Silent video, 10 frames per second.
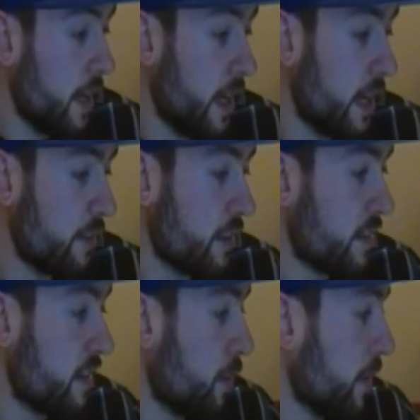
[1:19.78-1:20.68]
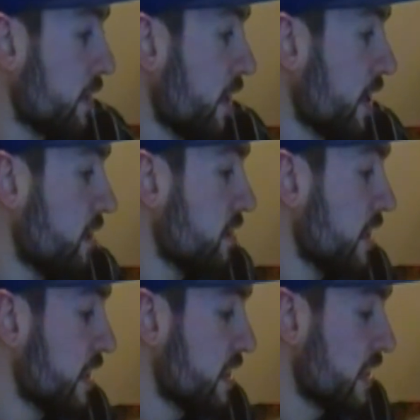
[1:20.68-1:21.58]
And as you can tell by the title,
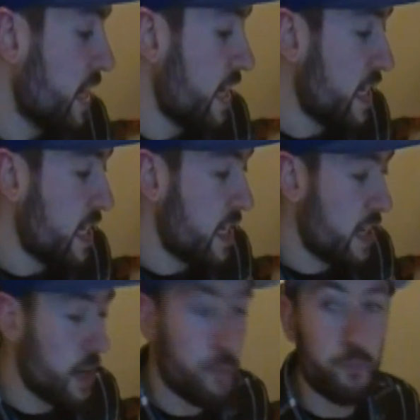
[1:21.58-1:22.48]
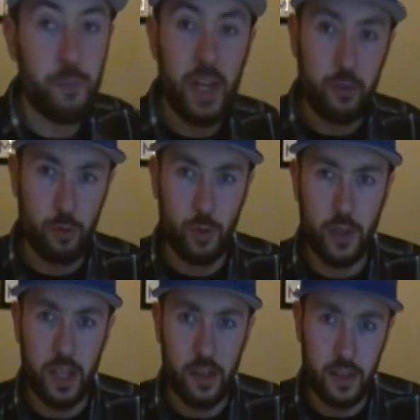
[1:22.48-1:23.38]
it's a
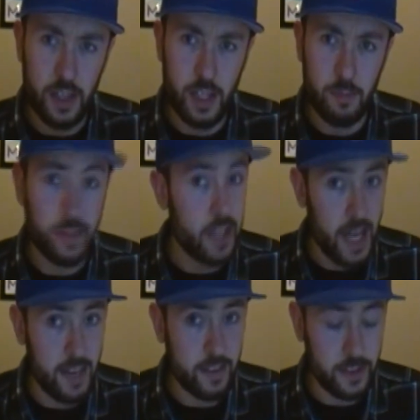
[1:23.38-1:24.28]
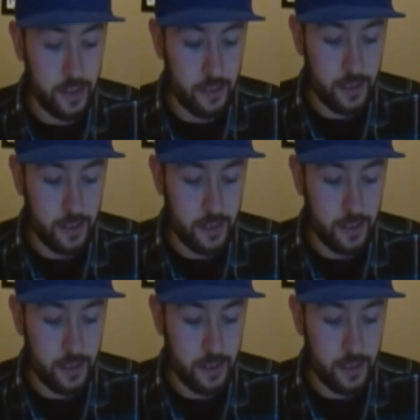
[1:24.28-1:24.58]
Metroid themed calendar.